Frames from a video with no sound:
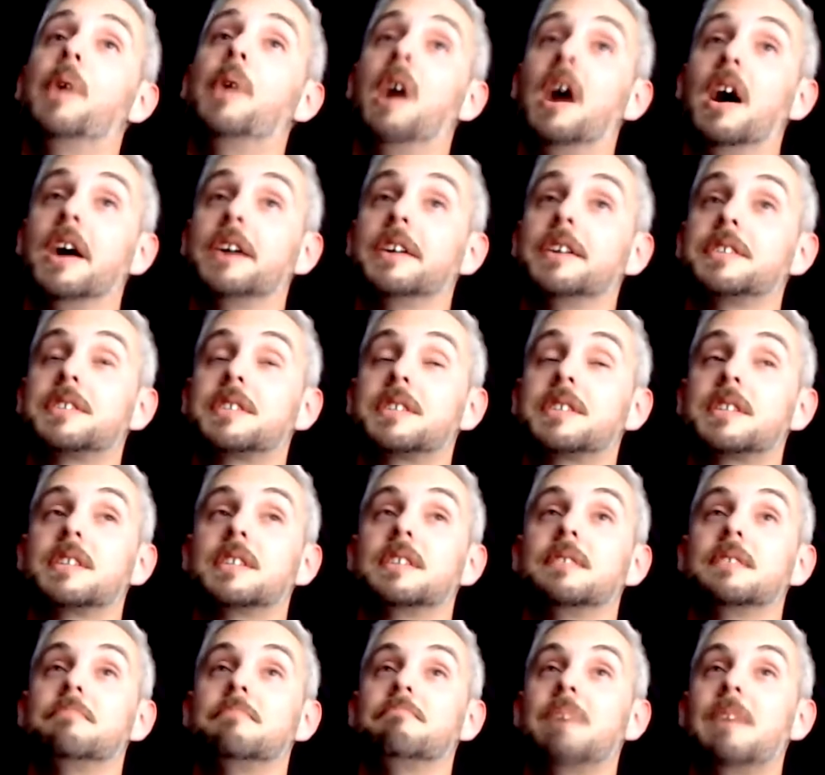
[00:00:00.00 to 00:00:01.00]

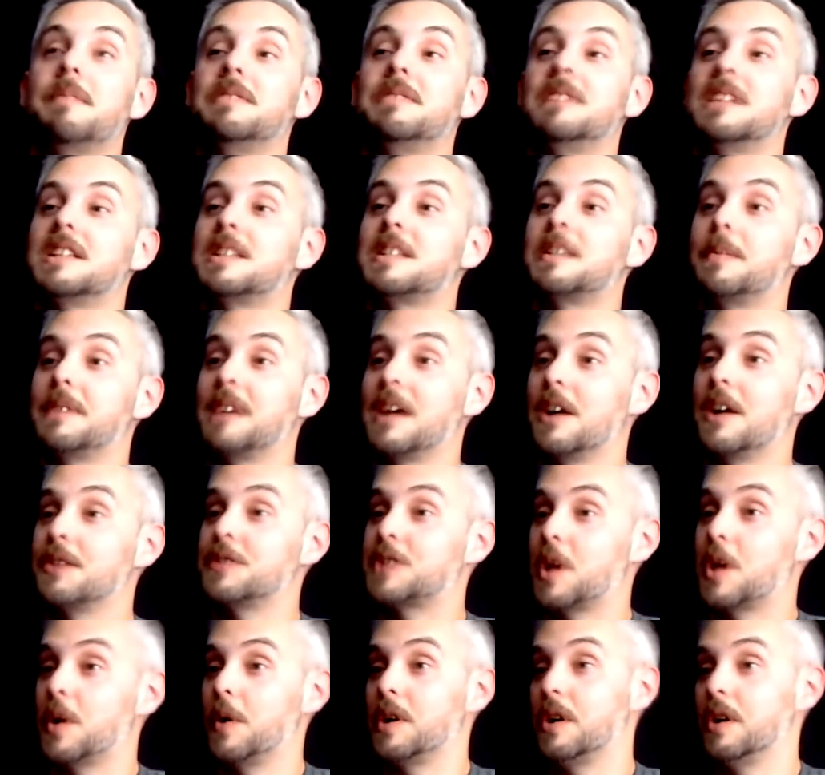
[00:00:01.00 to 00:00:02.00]
but maybe there's something
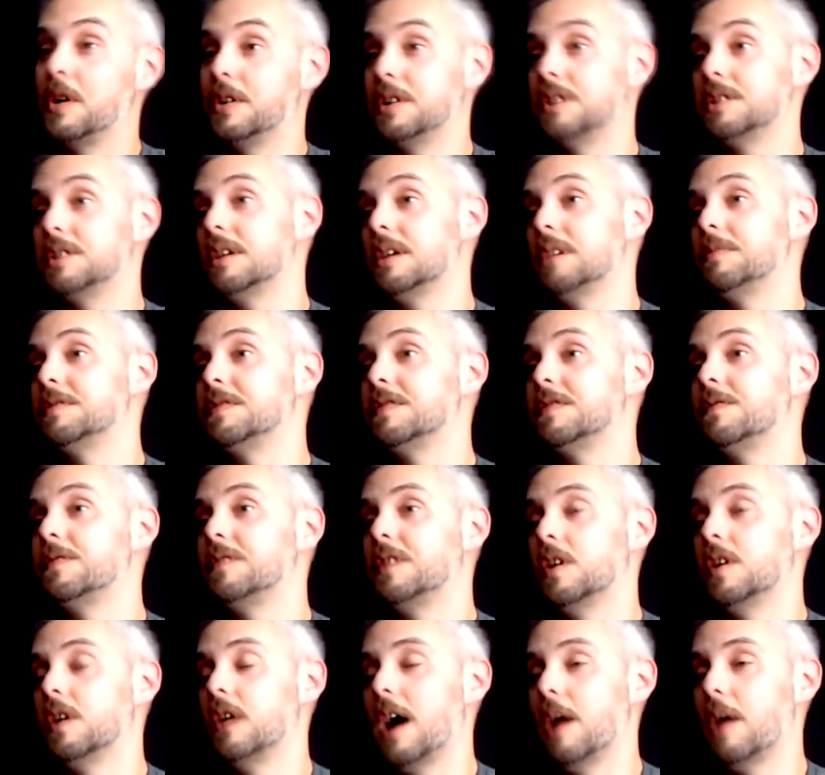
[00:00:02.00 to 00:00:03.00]
else going on in terms of
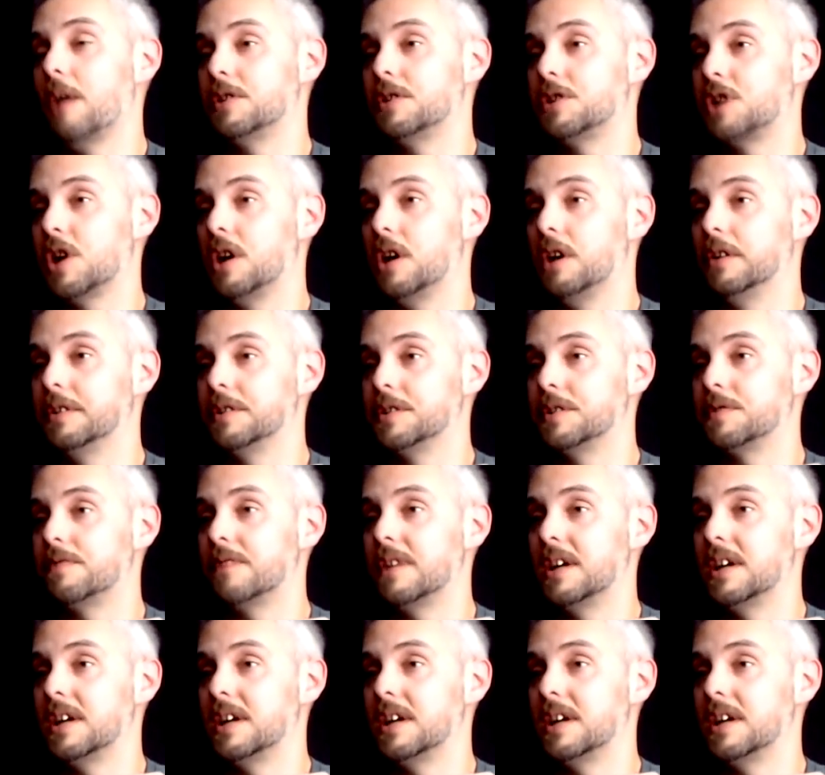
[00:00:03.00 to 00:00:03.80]
how a child is